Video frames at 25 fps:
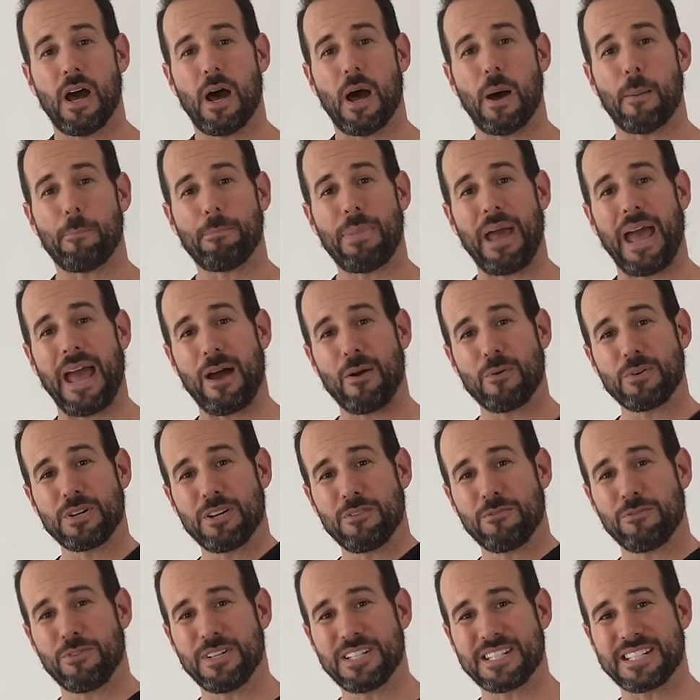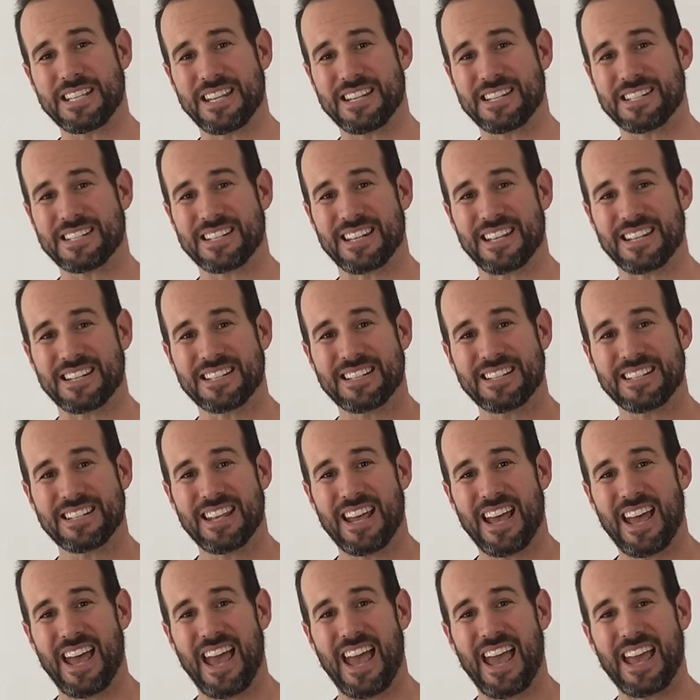a pound of resistance
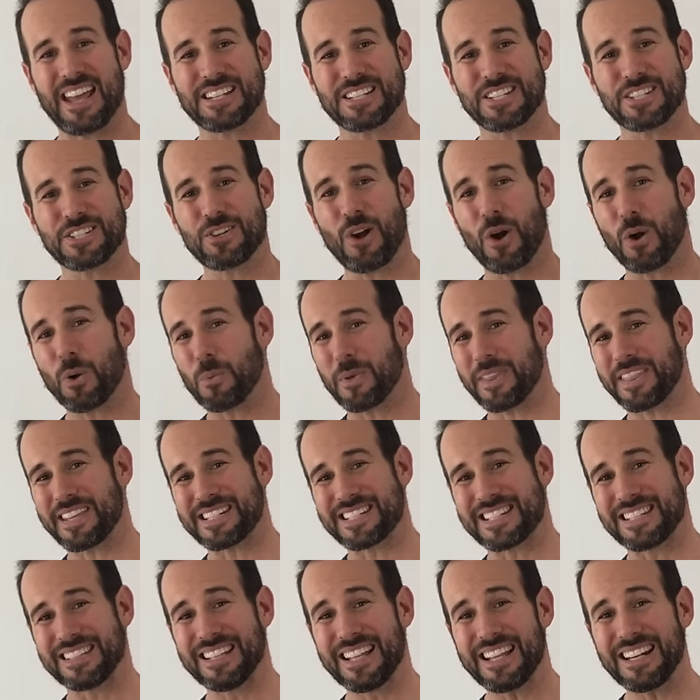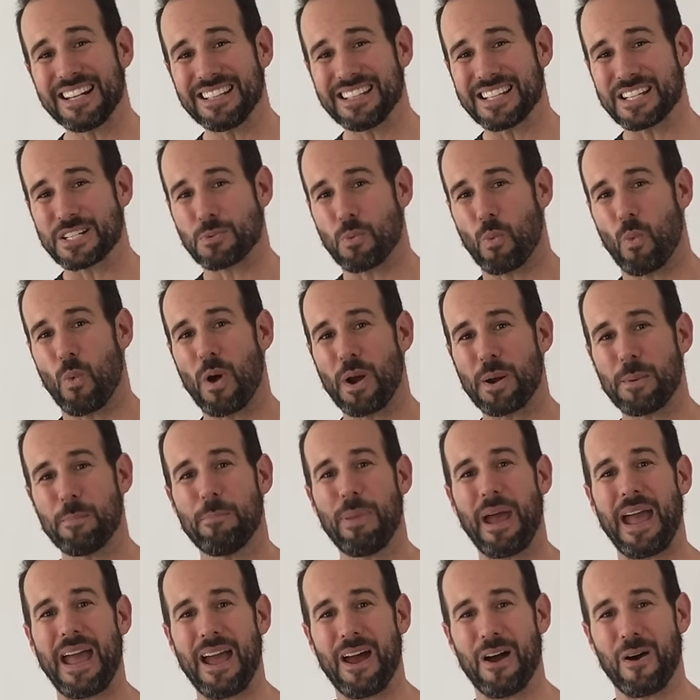and start with as little as 1
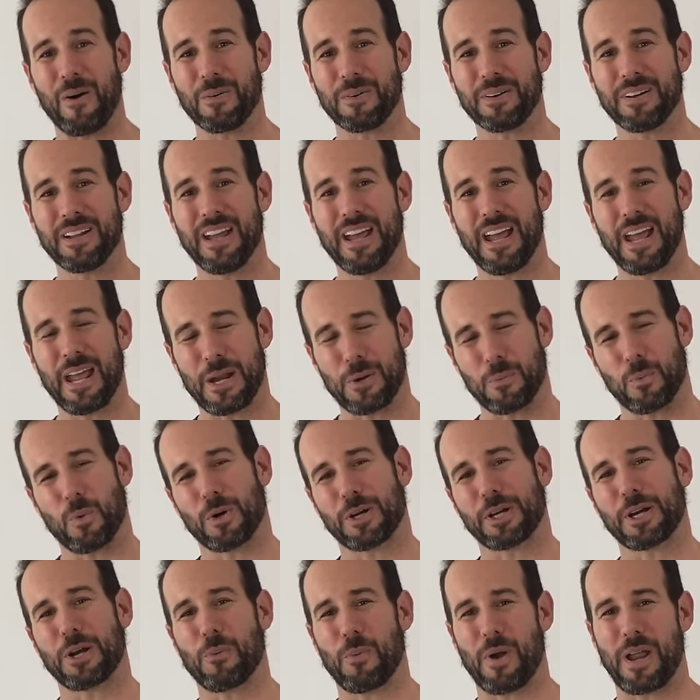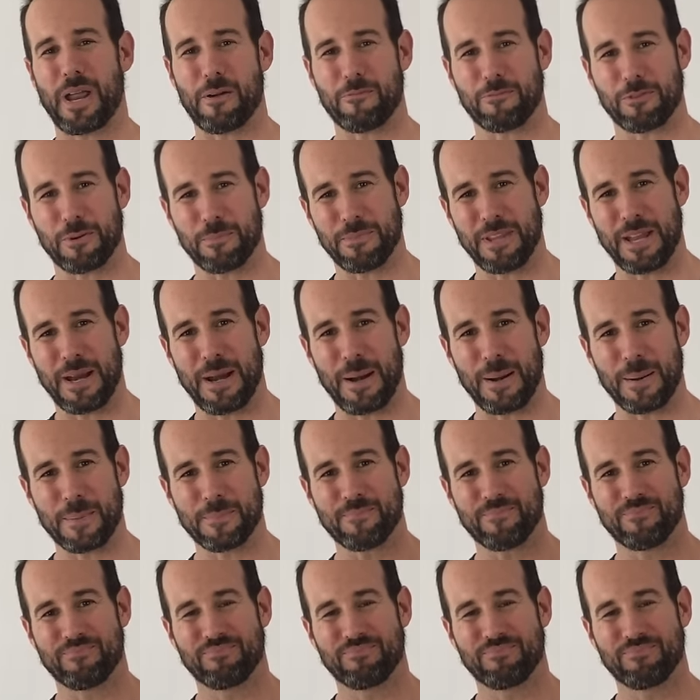pound and work your way up from there.